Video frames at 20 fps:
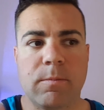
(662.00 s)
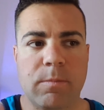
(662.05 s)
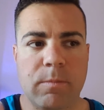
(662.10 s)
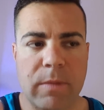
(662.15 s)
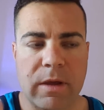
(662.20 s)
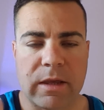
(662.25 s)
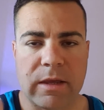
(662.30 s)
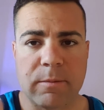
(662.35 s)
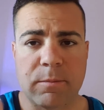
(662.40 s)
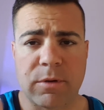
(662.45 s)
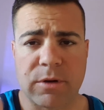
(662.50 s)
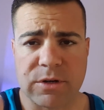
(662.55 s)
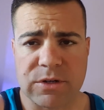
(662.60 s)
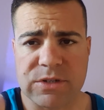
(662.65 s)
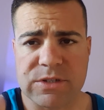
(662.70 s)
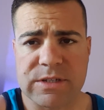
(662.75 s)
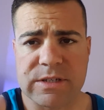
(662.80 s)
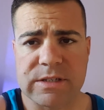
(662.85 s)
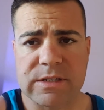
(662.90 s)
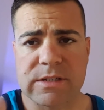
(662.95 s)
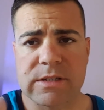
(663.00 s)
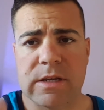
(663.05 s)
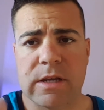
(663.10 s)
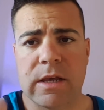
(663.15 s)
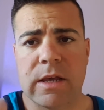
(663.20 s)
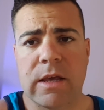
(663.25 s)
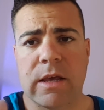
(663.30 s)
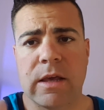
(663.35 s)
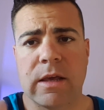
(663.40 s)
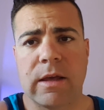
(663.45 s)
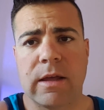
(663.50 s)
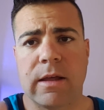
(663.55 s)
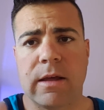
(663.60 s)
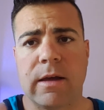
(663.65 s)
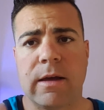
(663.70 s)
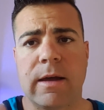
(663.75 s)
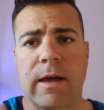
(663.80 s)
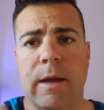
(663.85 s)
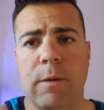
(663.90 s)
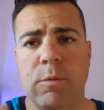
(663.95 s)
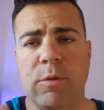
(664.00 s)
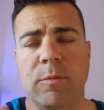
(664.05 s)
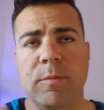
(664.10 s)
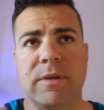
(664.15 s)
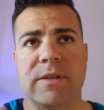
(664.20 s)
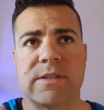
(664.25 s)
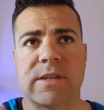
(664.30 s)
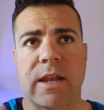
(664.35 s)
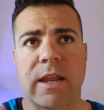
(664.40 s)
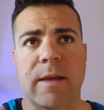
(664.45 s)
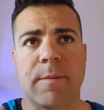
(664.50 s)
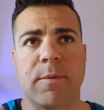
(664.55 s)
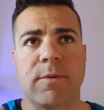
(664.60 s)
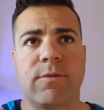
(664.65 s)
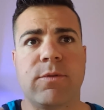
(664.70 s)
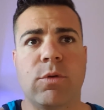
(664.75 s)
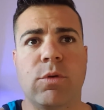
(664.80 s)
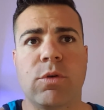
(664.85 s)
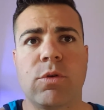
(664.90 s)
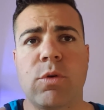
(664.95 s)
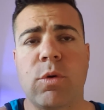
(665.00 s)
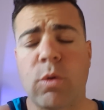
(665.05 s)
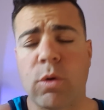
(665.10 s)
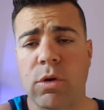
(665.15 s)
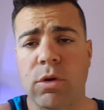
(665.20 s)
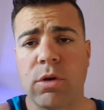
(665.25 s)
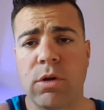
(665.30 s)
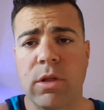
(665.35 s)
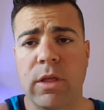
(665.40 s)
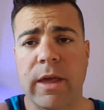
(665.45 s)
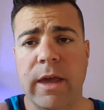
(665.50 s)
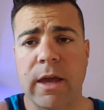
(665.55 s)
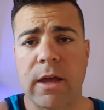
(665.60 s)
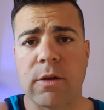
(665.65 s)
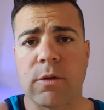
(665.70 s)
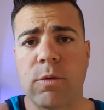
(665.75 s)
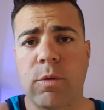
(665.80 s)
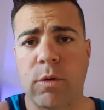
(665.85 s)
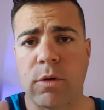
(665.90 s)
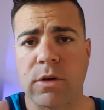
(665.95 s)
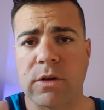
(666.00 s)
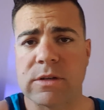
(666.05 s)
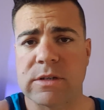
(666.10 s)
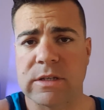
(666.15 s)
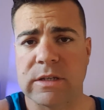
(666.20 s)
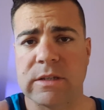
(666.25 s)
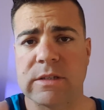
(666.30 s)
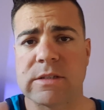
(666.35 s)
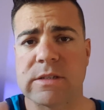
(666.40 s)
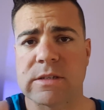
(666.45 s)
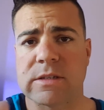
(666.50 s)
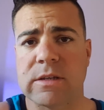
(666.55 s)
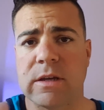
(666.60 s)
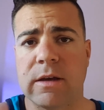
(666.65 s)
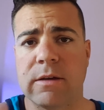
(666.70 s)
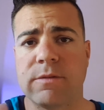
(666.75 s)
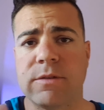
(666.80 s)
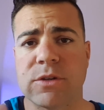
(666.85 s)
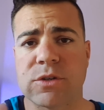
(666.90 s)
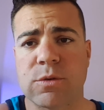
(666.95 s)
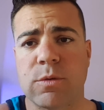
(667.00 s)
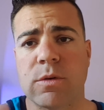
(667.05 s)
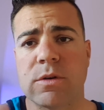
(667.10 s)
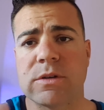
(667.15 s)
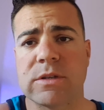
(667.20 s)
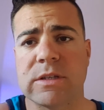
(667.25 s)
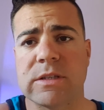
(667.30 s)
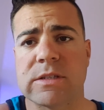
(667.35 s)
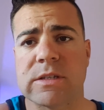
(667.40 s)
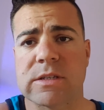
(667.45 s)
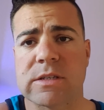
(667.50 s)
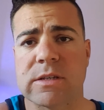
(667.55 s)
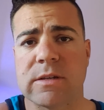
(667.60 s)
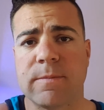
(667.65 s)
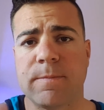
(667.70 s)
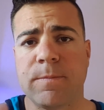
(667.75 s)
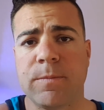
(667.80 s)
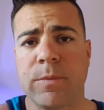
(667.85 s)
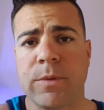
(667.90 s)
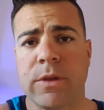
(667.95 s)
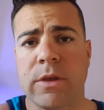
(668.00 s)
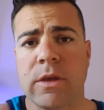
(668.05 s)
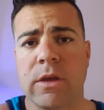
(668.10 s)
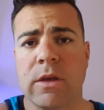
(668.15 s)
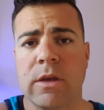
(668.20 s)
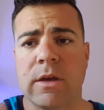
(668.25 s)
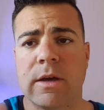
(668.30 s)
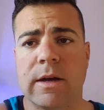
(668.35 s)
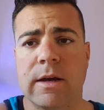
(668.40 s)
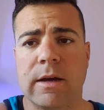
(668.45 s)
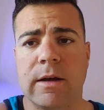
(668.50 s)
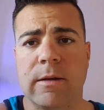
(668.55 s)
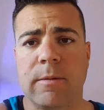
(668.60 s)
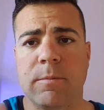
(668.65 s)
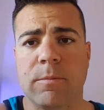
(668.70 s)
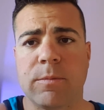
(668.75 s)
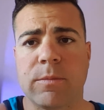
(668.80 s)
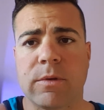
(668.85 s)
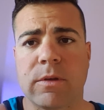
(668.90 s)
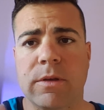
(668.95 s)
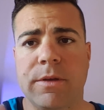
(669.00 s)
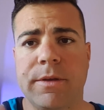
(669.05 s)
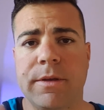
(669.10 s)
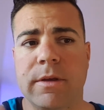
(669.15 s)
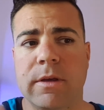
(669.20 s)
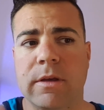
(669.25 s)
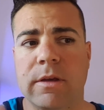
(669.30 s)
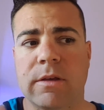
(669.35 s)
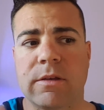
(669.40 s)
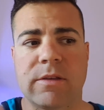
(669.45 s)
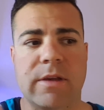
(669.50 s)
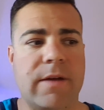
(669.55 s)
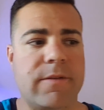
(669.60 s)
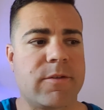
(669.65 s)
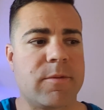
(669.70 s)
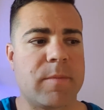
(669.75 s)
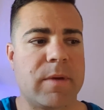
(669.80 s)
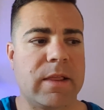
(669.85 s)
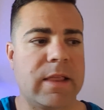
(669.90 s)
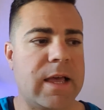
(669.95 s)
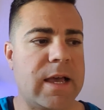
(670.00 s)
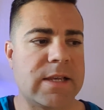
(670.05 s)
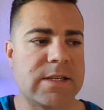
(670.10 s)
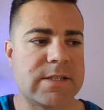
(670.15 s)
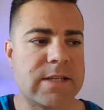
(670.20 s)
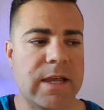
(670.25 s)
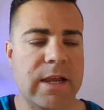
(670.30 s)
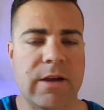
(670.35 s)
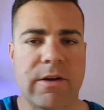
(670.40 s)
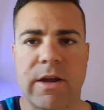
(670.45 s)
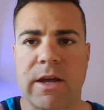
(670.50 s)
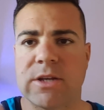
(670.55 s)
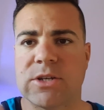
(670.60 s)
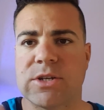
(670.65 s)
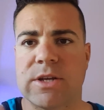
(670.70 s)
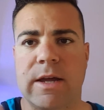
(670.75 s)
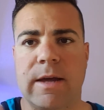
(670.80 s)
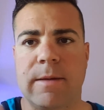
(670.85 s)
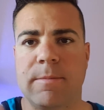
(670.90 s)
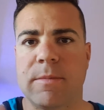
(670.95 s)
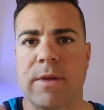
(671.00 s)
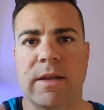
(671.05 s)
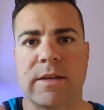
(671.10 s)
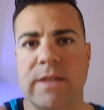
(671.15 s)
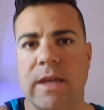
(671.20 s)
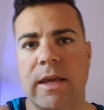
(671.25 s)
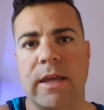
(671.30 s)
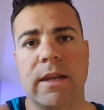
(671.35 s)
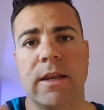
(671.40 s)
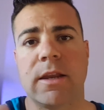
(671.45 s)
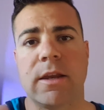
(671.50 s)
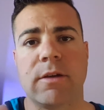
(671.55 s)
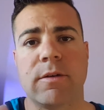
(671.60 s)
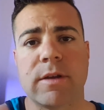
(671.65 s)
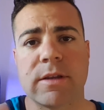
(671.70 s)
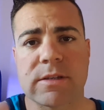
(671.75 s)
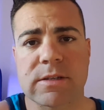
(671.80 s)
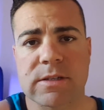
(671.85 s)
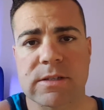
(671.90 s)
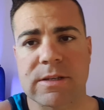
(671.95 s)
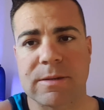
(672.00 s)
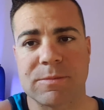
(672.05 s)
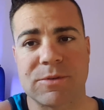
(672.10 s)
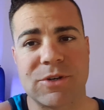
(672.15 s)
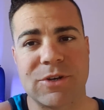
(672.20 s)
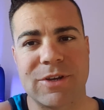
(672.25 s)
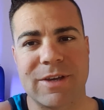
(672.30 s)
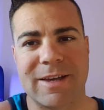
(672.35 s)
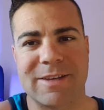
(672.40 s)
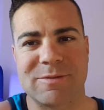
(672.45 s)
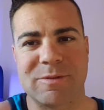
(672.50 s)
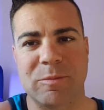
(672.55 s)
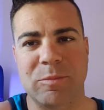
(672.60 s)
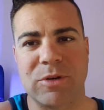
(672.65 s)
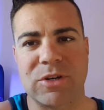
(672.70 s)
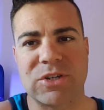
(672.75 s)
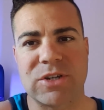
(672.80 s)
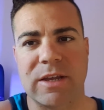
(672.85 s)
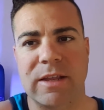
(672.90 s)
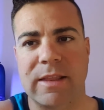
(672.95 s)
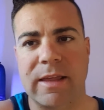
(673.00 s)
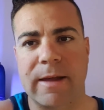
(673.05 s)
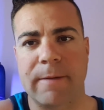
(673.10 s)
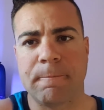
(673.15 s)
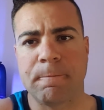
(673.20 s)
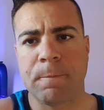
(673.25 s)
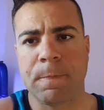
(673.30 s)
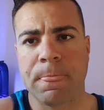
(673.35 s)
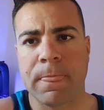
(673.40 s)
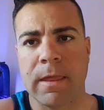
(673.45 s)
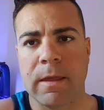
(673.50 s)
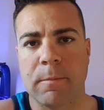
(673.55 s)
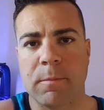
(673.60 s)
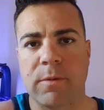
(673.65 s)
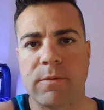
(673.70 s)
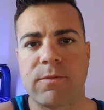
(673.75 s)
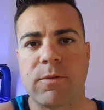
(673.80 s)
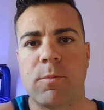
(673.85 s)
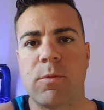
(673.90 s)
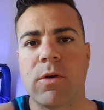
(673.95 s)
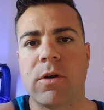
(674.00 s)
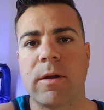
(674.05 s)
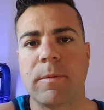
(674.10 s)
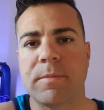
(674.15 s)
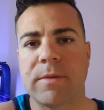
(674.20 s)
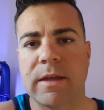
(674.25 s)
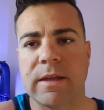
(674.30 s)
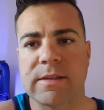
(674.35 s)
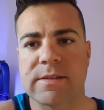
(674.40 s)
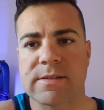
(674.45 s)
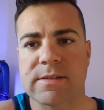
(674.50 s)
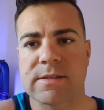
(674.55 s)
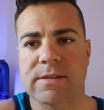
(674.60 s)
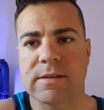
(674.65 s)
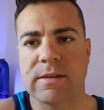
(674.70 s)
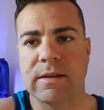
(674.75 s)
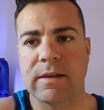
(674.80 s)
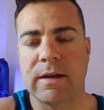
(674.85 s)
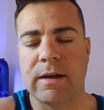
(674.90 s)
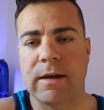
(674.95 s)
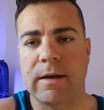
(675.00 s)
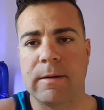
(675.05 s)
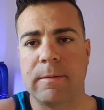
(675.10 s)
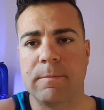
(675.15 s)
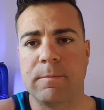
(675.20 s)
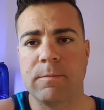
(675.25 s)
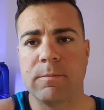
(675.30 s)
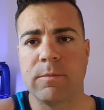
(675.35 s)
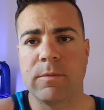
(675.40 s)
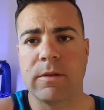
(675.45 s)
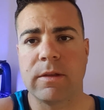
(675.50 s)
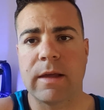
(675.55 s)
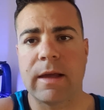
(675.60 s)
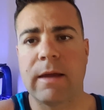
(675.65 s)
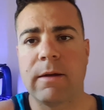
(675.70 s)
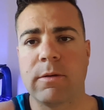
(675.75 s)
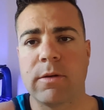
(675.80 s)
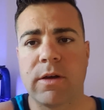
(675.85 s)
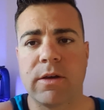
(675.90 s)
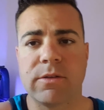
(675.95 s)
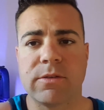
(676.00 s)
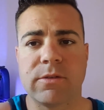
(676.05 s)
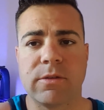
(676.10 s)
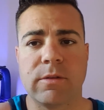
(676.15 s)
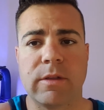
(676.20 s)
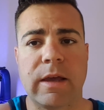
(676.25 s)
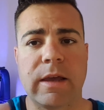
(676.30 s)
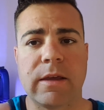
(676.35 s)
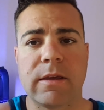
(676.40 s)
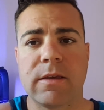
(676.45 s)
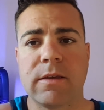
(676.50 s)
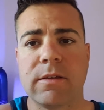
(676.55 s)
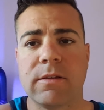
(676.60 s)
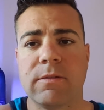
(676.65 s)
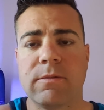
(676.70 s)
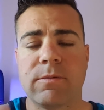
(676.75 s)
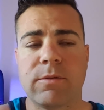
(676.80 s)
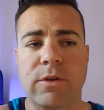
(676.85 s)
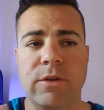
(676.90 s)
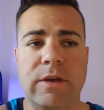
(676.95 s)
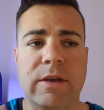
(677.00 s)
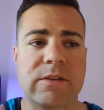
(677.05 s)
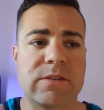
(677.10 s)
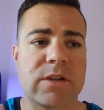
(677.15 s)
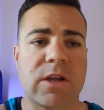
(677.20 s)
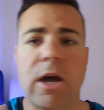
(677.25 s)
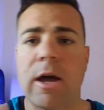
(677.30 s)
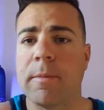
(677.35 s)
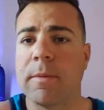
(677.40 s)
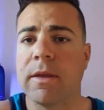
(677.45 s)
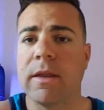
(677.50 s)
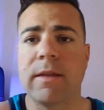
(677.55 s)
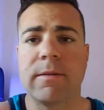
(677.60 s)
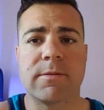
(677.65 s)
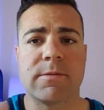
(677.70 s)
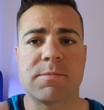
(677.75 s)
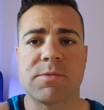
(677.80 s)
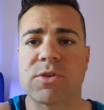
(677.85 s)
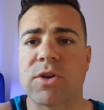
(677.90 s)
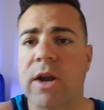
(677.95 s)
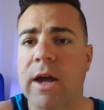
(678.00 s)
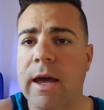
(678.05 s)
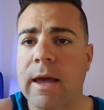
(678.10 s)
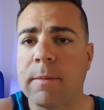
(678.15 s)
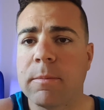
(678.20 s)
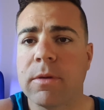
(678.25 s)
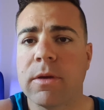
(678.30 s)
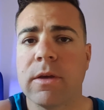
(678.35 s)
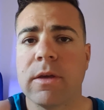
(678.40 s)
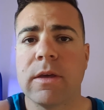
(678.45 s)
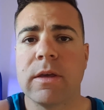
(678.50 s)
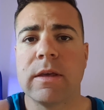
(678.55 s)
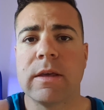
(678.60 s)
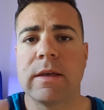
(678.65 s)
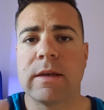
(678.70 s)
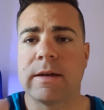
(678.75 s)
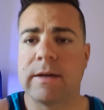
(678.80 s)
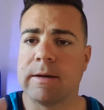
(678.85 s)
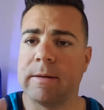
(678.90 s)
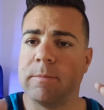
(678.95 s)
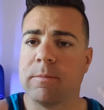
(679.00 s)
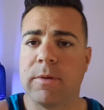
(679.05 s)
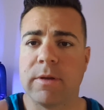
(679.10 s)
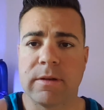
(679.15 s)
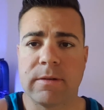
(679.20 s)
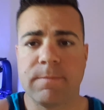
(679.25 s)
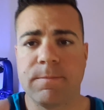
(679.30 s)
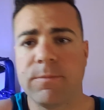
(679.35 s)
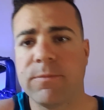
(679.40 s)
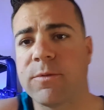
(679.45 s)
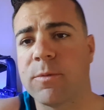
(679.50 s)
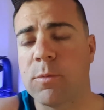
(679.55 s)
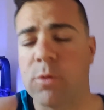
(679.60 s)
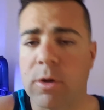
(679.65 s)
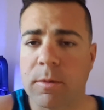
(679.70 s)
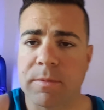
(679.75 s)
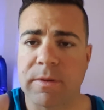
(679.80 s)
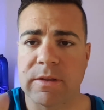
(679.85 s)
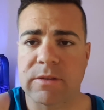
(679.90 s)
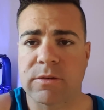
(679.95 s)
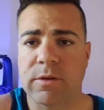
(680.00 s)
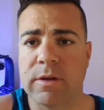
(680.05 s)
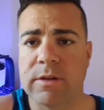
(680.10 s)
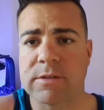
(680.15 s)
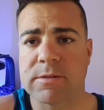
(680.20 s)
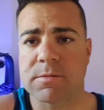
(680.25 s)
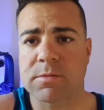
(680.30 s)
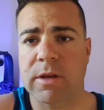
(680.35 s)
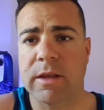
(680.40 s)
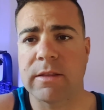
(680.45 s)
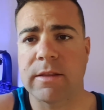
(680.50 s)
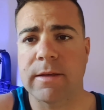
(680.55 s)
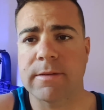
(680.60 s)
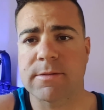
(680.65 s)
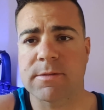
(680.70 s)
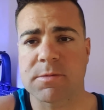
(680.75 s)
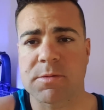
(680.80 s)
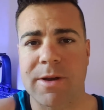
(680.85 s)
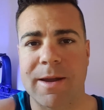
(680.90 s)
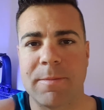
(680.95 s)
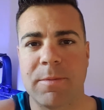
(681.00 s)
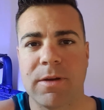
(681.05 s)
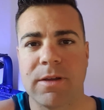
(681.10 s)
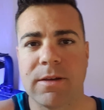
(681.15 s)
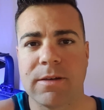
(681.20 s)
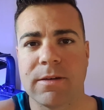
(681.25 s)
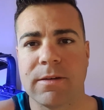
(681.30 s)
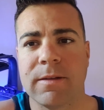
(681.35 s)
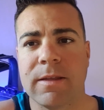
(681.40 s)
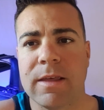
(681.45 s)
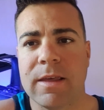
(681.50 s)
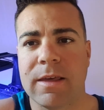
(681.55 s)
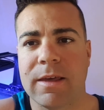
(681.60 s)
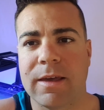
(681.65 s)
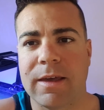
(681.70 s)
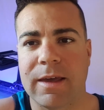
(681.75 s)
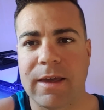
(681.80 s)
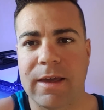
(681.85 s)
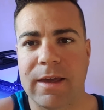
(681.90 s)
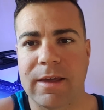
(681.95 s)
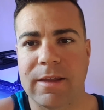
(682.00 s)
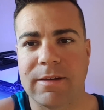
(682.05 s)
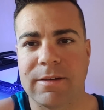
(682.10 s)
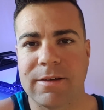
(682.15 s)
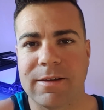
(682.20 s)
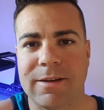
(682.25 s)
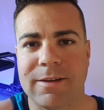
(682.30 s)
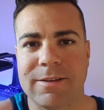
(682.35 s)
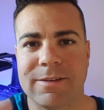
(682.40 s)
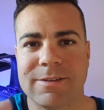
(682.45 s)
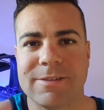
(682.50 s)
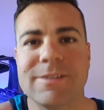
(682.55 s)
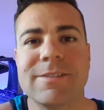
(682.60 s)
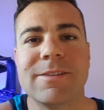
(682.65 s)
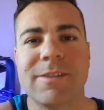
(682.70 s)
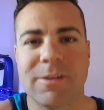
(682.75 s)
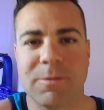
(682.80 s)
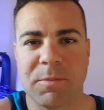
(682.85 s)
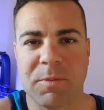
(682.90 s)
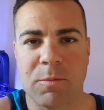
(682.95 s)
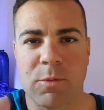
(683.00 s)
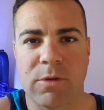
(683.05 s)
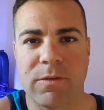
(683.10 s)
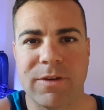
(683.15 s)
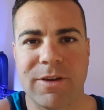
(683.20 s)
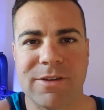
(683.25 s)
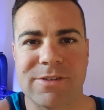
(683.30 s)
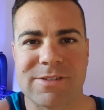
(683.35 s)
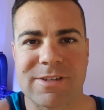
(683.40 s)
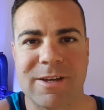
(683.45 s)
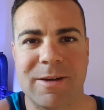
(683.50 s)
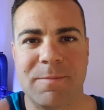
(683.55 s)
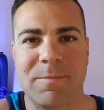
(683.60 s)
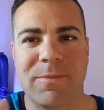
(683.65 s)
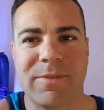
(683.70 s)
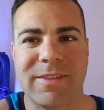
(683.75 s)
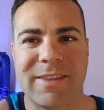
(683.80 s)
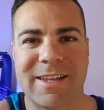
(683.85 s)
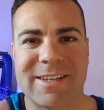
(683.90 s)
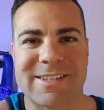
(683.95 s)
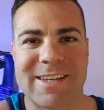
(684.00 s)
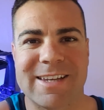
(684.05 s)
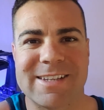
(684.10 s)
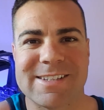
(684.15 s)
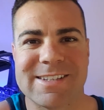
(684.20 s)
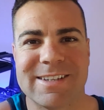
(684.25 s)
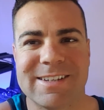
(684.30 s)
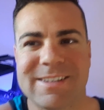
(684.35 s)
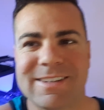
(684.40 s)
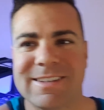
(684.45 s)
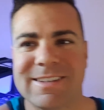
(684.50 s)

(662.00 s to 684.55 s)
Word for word: making purchases. Uh, I will be setting up a full coral and quarantine uh, fish quarantine system um, because after my last tank crash, I'm not taking any risks. I'm sure you guys would appreciate that. But for more updates, um, I would also like for you guys to comment and subscribe. Um, but for more updates, go ahead and hit that subscribe button, and uh, there'll be more videos to come. Thanks, guys.